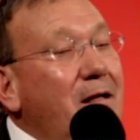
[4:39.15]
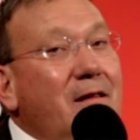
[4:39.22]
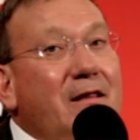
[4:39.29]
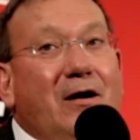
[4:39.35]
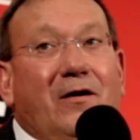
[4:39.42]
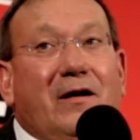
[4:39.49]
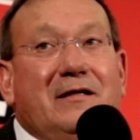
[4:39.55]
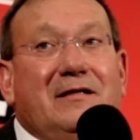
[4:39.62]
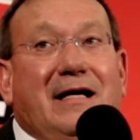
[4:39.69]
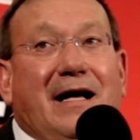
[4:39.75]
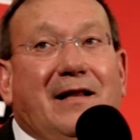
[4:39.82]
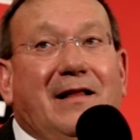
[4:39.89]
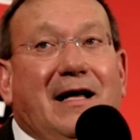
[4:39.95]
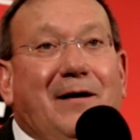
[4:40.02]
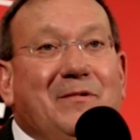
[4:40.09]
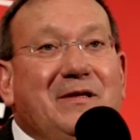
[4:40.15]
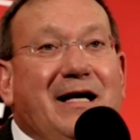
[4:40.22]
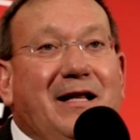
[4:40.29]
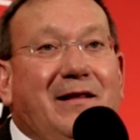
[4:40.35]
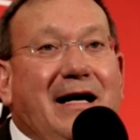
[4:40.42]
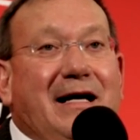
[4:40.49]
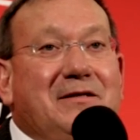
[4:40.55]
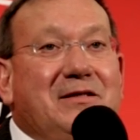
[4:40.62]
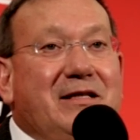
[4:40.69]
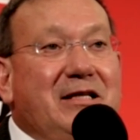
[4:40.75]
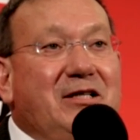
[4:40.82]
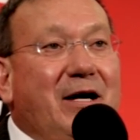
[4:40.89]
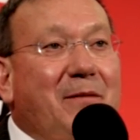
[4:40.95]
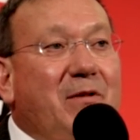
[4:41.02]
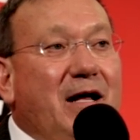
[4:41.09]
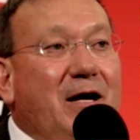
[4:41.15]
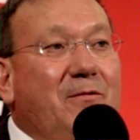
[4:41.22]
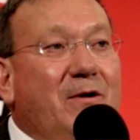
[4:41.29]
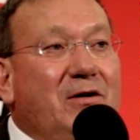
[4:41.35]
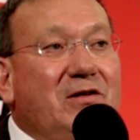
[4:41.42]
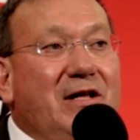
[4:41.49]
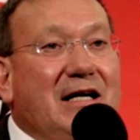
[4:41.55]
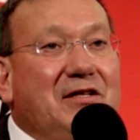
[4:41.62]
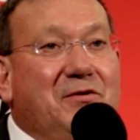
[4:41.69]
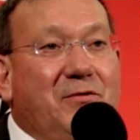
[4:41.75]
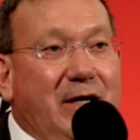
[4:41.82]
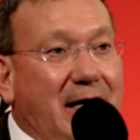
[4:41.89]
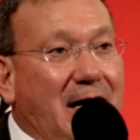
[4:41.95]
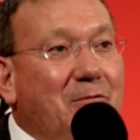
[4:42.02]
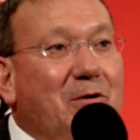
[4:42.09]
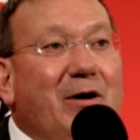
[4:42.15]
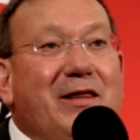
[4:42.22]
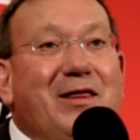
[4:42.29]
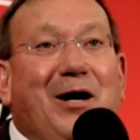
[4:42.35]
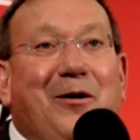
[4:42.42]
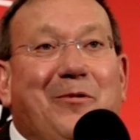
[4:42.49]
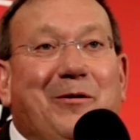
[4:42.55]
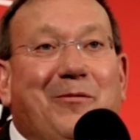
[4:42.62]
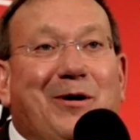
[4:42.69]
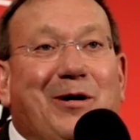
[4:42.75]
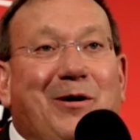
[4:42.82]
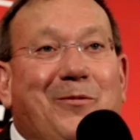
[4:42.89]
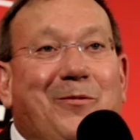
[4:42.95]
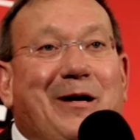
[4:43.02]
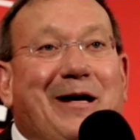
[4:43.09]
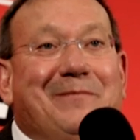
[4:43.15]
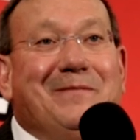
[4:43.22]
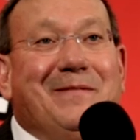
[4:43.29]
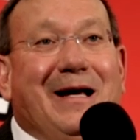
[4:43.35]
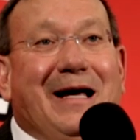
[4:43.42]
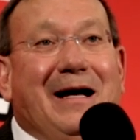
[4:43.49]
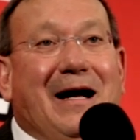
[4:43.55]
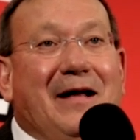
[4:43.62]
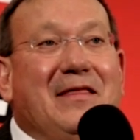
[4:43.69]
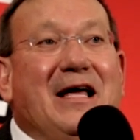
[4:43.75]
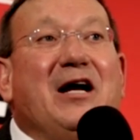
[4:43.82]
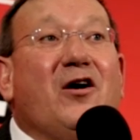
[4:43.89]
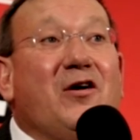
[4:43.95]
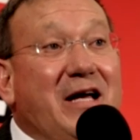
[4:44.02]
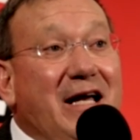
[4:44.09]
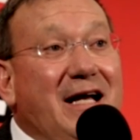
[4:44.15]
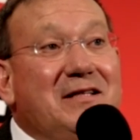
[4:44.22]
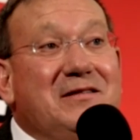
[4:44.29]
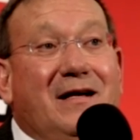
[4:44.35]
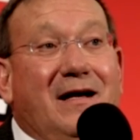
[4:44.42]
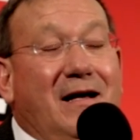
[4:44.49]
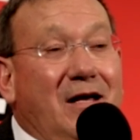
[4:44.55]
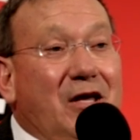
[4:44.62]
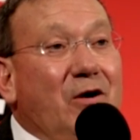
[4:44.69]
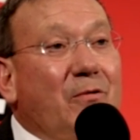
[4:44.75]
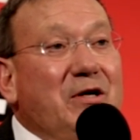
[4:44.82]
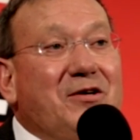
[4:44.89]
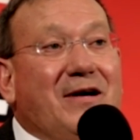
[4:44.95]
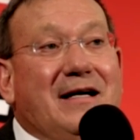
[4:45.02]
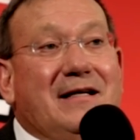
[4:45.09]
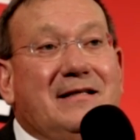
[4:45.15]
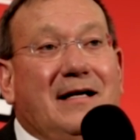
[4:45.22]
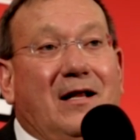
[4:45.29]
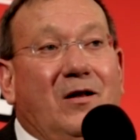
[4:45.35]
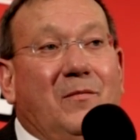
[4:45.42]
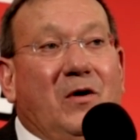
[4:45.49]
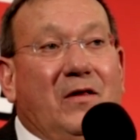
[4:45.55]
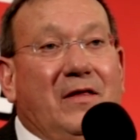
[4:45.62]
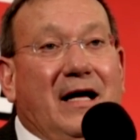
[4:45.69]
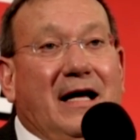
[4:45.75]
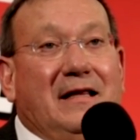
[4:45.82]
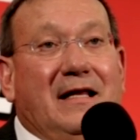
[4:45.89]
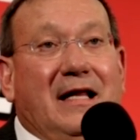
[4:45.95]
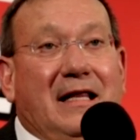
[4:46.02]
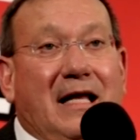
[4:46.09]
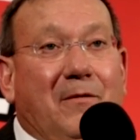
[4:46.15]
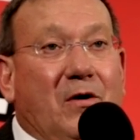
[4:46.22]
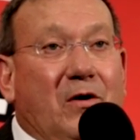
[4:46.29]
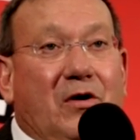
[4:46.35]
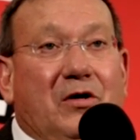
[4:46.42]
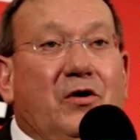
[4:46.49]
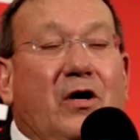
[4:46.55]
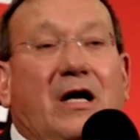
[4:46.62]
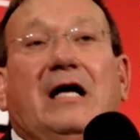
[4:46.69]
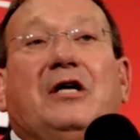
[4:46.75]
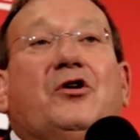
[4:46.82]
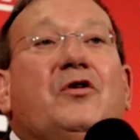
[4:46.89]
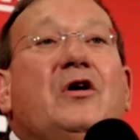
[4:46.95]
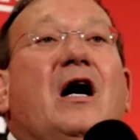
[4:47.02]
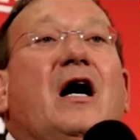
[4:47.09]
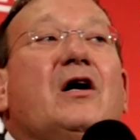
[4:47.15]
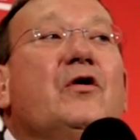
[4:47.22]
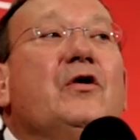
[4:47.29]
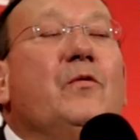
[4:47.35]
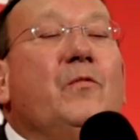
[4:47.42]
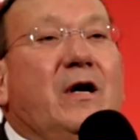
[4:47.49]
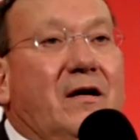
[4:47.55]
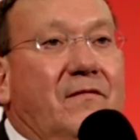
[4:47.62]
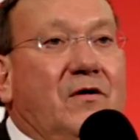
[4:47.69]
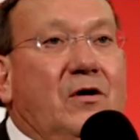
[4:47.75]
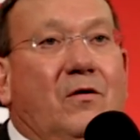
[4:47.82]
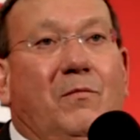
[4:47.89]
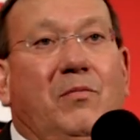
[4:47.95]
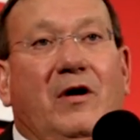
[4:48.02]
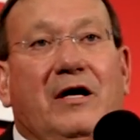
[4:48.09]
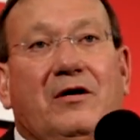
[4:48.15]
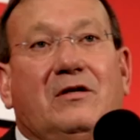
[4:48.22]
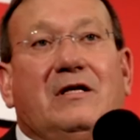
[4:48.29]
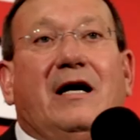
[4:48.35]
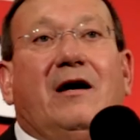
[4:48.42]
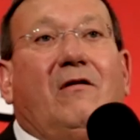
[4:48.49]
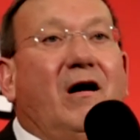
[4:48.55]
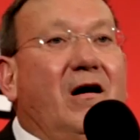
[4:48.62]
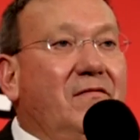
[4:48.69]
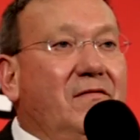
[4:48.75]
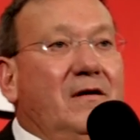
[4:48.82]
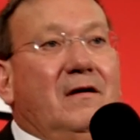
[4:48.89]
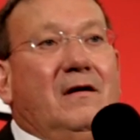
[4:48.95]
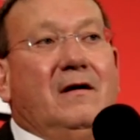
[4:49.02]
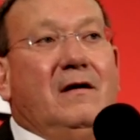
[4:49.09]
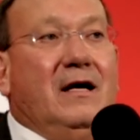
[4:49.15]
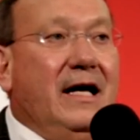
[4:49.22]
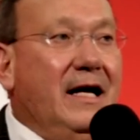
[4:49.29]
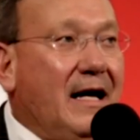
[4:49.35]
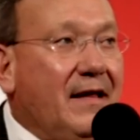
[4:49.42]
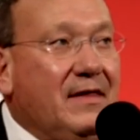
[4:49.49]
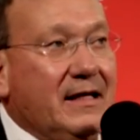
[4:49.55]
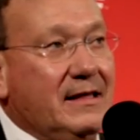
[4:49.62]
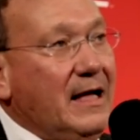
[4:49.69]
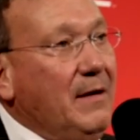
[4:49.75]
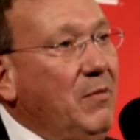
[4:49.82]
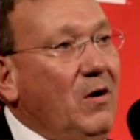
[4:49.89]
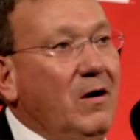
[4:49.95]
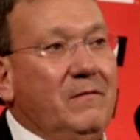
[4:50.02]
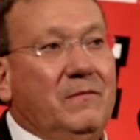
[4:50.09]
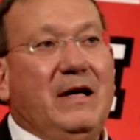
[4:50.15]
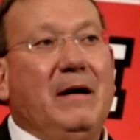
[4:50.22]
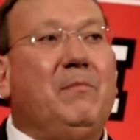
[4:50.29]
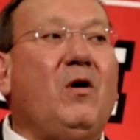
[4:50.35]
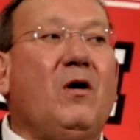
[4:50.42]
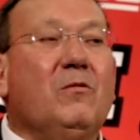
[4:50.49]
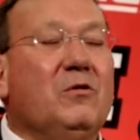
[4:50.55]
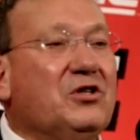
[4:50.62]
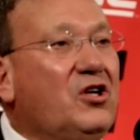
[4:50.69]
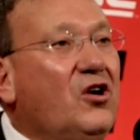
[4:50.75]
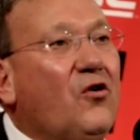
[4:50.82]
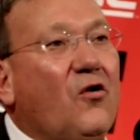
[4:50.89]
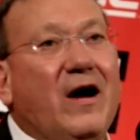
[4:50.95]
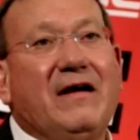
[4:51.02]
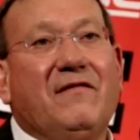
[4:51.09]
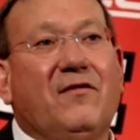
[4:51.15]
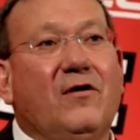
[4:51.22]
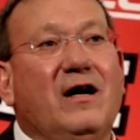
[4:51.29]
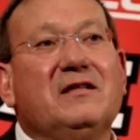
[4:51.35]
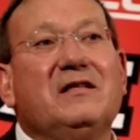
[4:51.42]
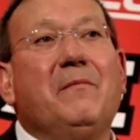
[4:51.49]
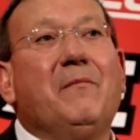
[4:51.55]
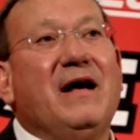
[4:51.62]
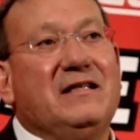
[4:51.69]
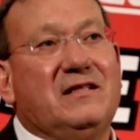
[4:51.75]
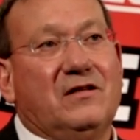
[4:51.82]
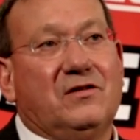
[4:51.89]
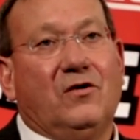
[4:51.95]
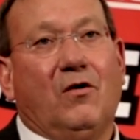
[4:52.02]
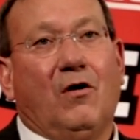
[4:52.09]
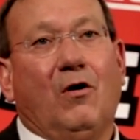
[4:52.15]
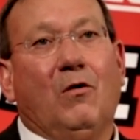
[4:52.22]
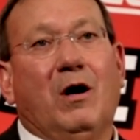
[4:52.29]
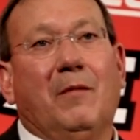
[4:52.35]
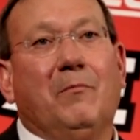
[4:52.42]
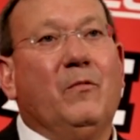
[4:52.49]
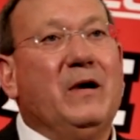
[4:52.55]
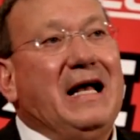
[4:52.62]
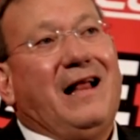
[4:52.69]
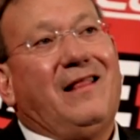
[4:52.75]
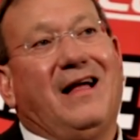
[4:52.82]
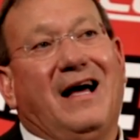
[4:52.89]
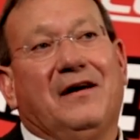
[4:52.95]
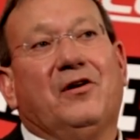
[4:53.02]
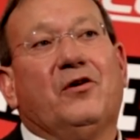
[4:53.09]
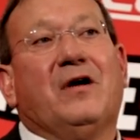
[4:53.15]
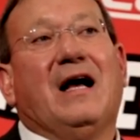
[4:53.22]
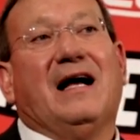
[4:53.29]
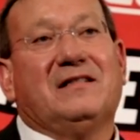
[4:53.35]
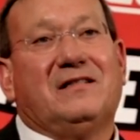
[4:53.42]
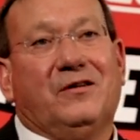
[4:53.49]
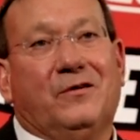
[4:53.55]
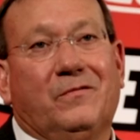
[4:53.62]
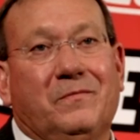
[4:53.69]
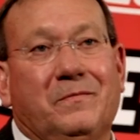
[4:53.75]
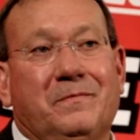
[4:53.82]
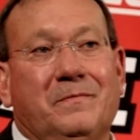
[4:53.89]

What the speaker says: they're on the sideline with that last C.J. Blackwell's last three, I really thought we were going to win. And I think our kids, you know, we tried to sell them on that, and then they were going to do it. And you're not going to win if you don't play your tail off. And I think that part was great for us. It makes us grow up. We got a lot of new guys too.